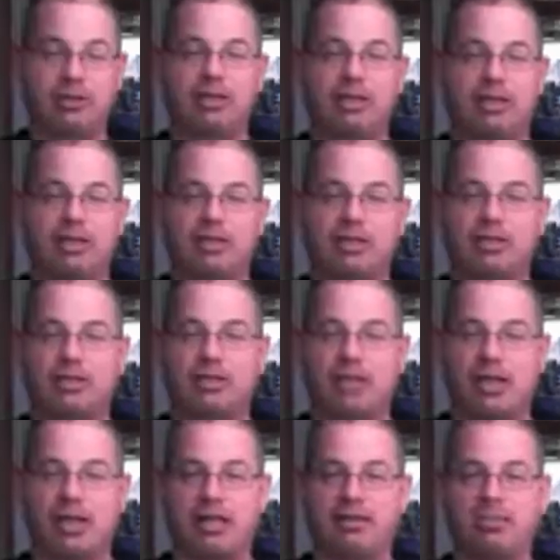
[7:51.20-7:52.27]
think it's a
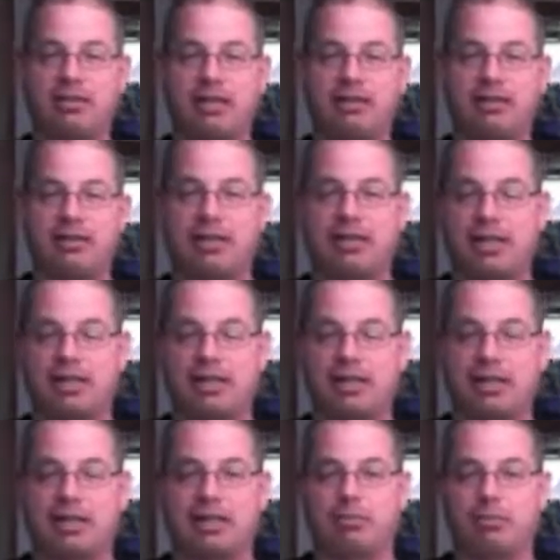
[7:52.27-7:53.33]
shame that things like that
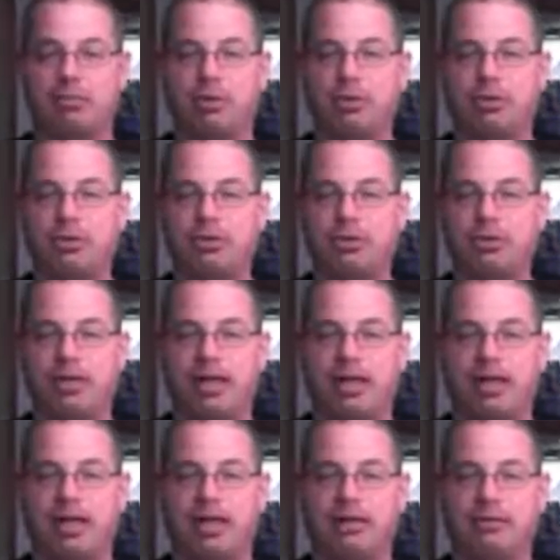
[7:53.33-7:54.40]
get abused
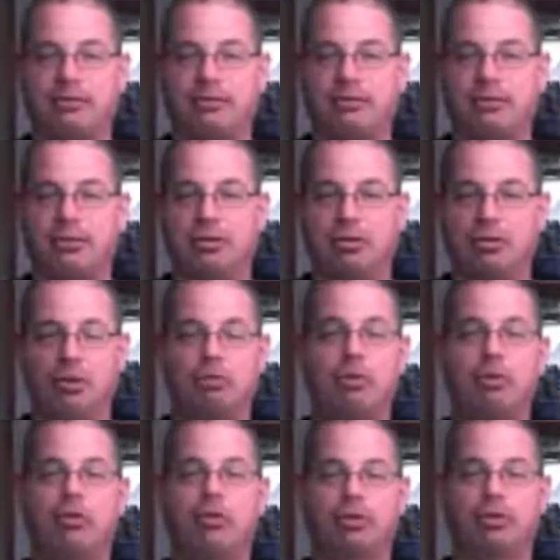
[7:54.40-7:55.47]
and
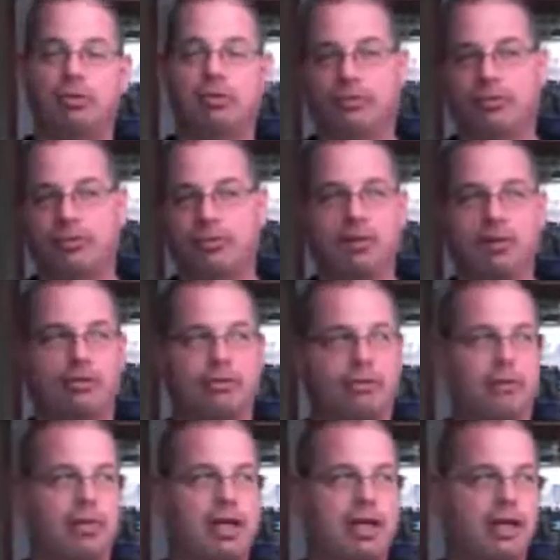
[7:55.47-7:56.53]
removed for a few
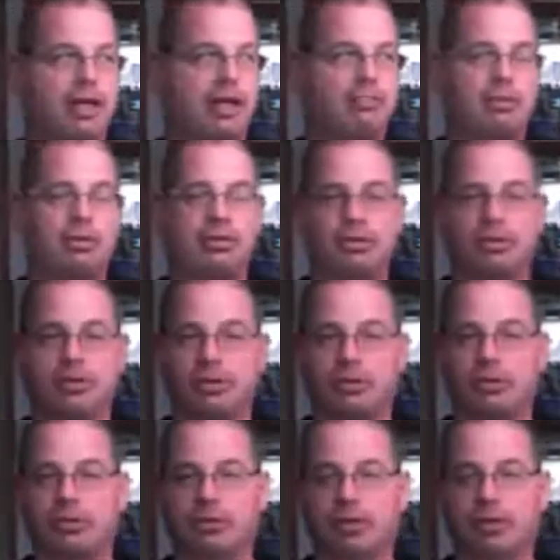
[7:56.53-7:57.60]
bad apples.
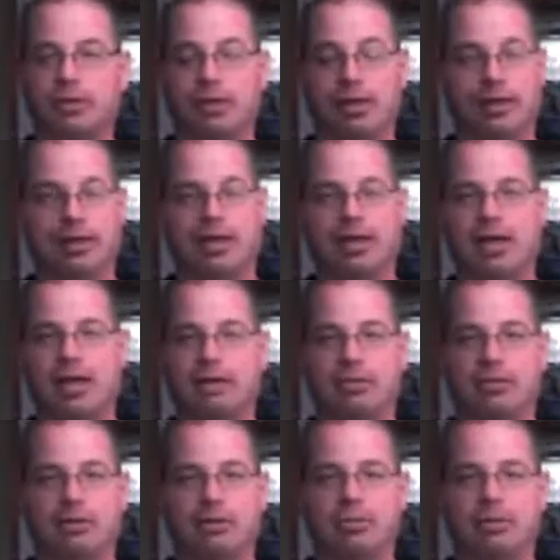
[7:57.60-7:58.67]
So yeah, I
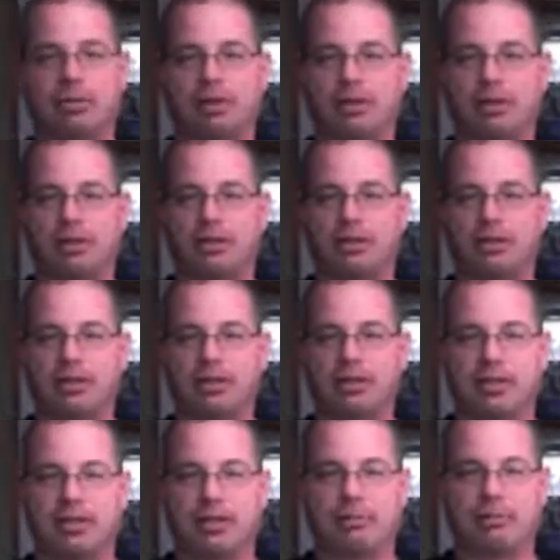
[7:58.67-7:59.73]
can completely
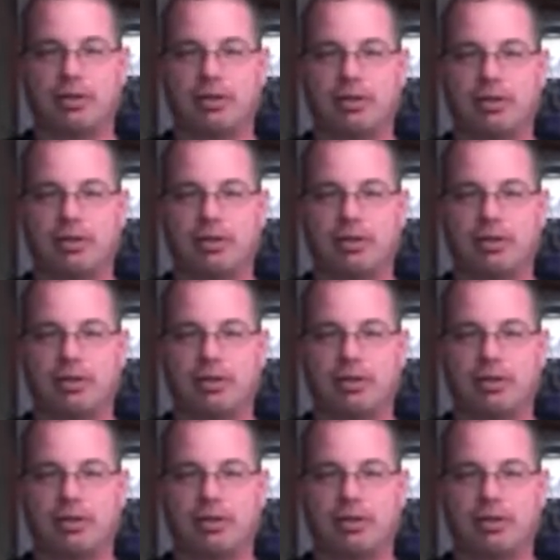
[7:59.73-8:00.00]
understand that part